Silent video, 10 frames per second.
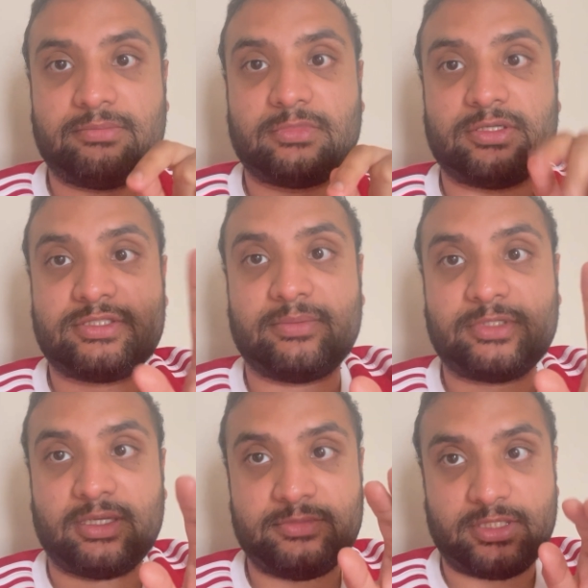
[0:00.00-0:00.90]
because
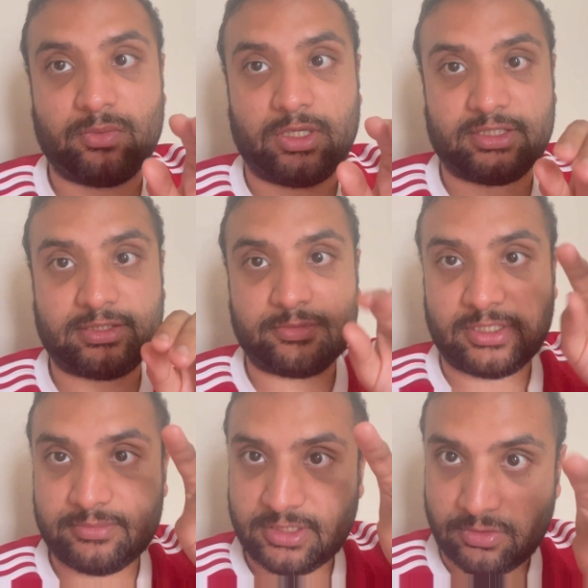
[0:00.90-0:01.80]
sometimes they work,
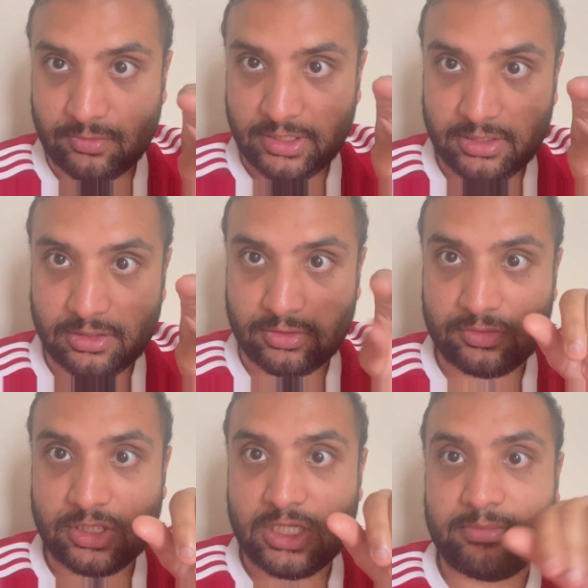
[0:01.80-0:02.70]
sometimes they're really
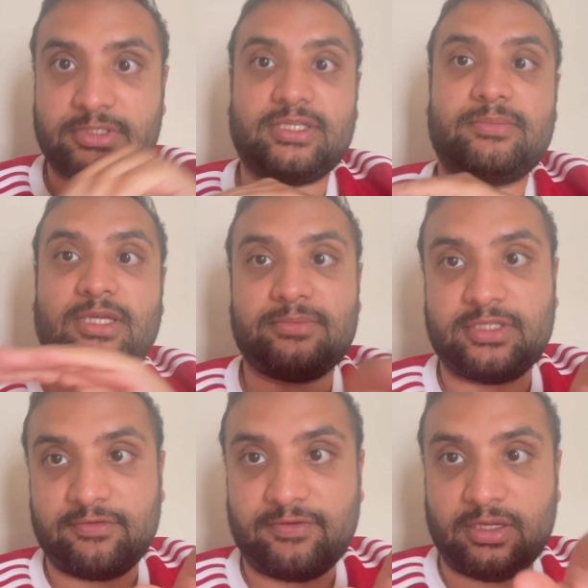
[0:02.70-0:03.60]
low, but sometimes
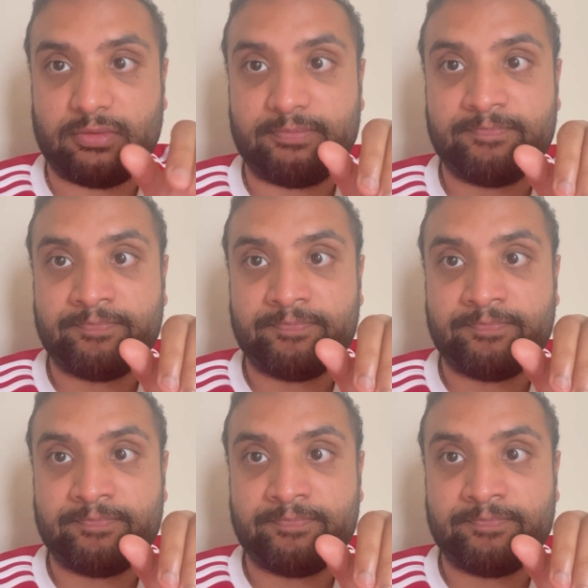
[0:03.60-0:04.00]
they fail.